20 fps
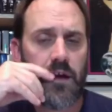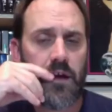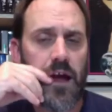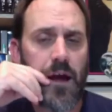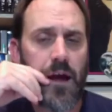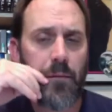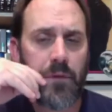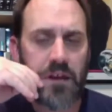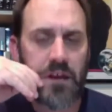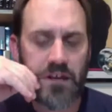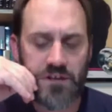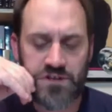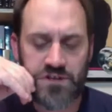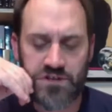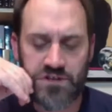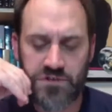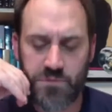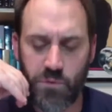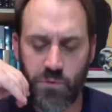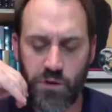How many
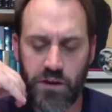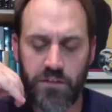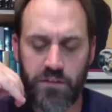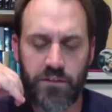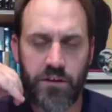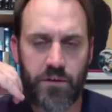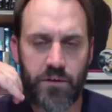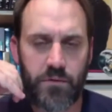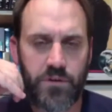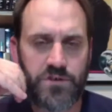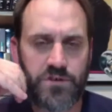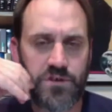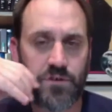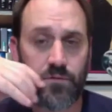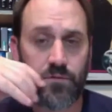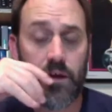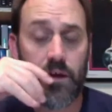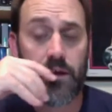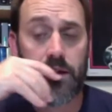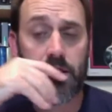issues were in the original
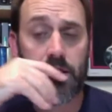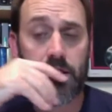run?